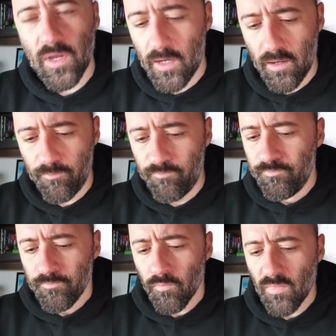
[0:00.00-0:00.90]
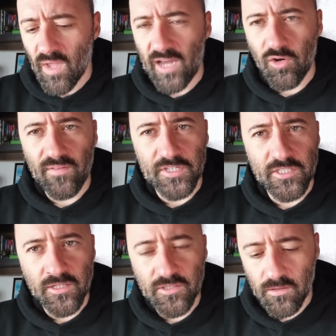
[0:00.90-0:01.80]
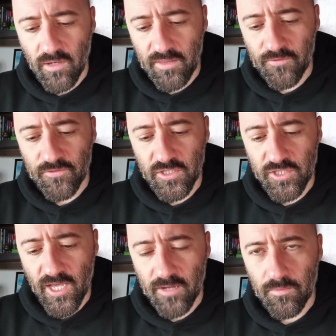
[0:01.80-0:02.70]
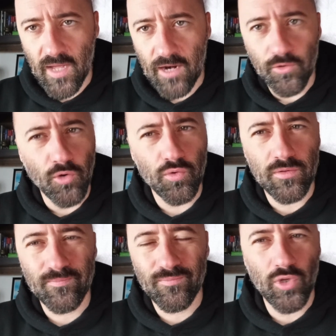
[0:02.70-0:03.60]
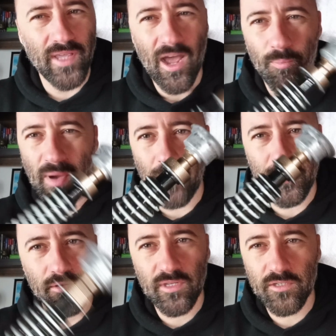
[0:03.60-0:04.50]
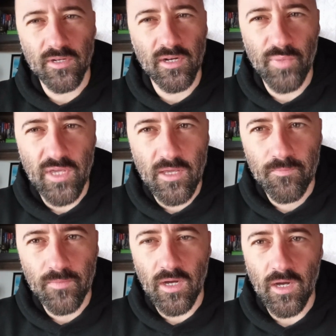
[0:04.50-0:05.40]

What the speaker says: I don't have a stencil or anything for this yet. I don't know really how popular these are going to be.